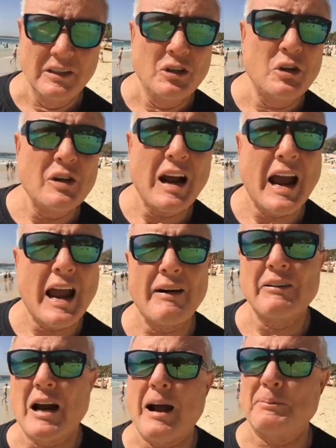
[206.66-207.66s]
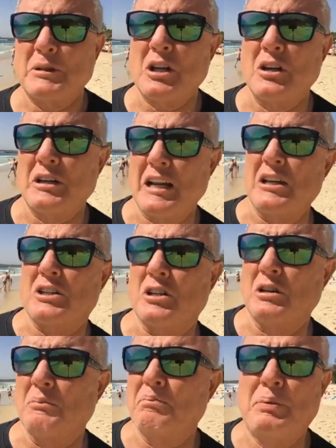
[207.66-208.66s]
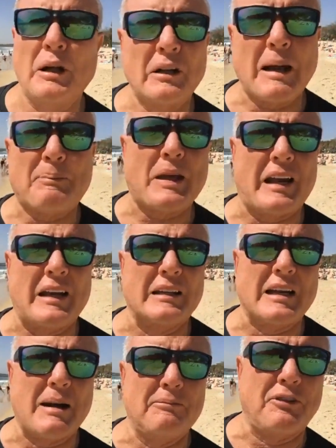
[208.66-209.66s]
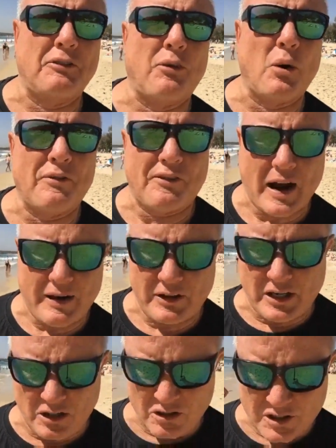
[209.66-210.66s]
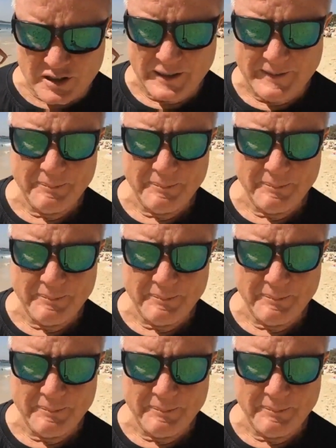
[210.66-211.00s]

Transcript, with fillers: you and I have an opportunity to build up that income for four or five years.